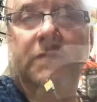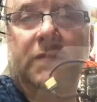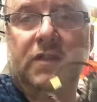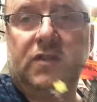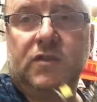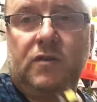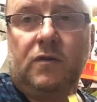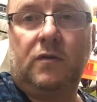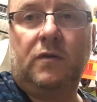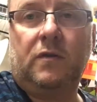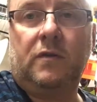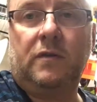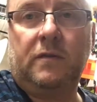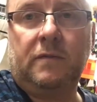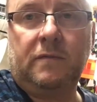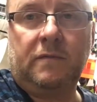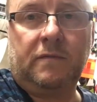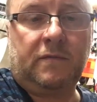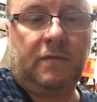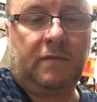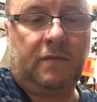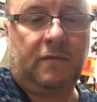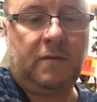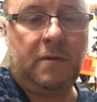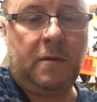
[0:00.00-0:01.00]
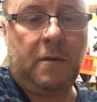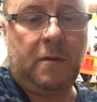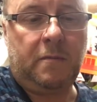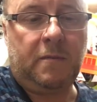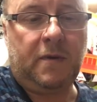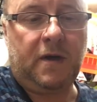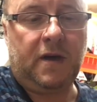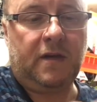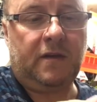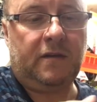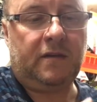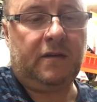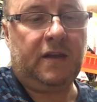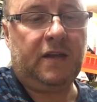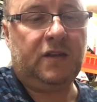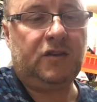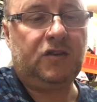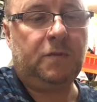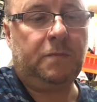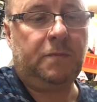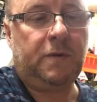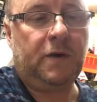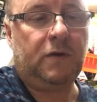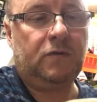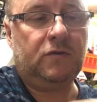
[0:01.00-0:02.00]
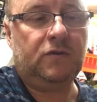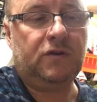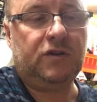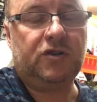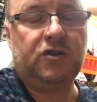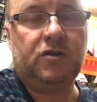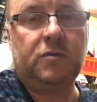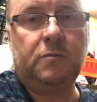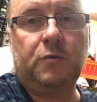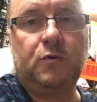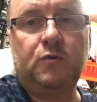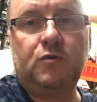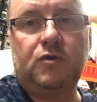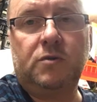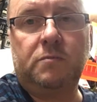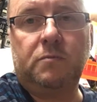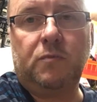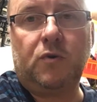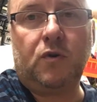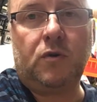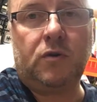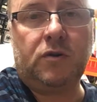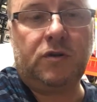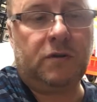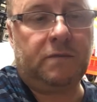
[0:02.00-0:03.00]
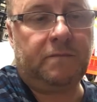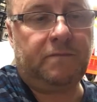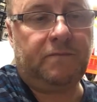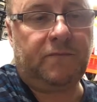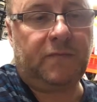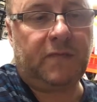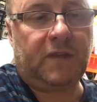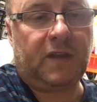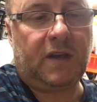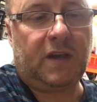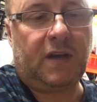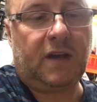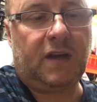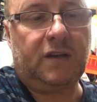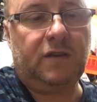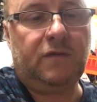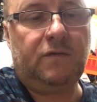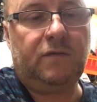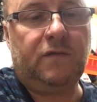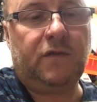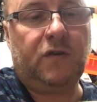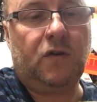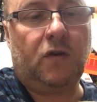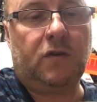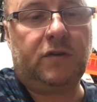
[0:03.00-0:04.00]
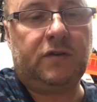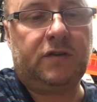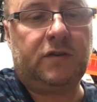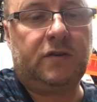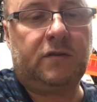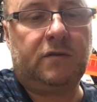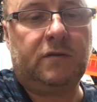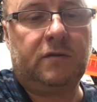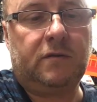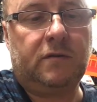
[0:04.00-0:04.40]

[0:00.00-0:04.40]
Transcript: So remember, there's your power distribution board and you've got